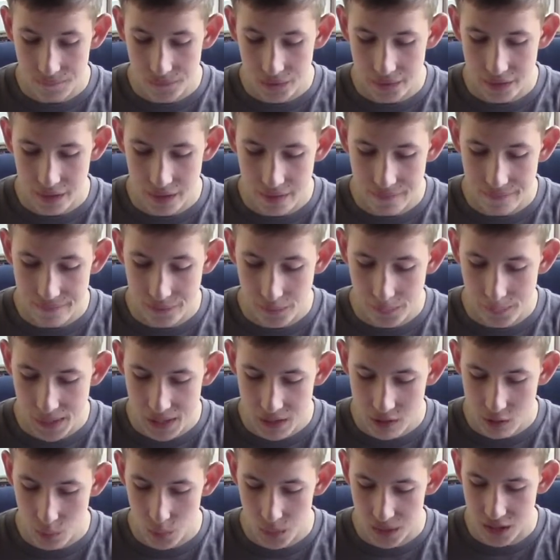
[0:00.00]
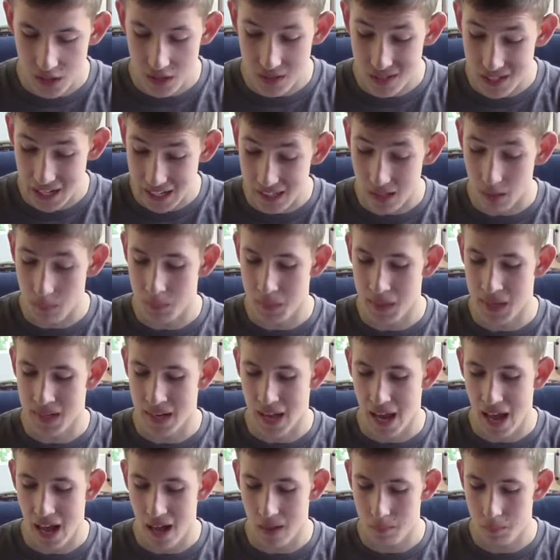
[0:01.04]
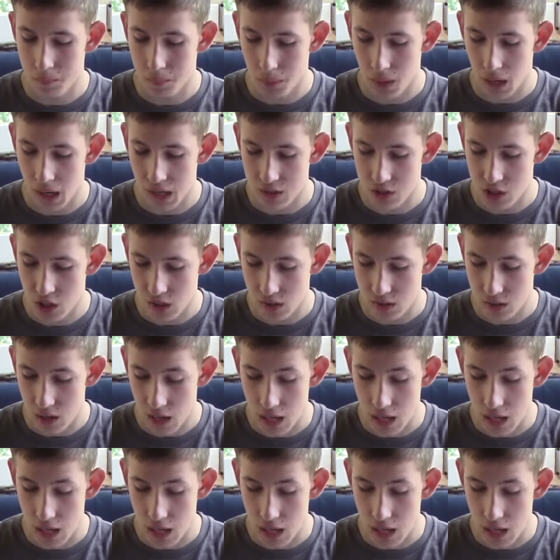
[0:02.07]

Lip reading: for the information with the Second Manhattan Project,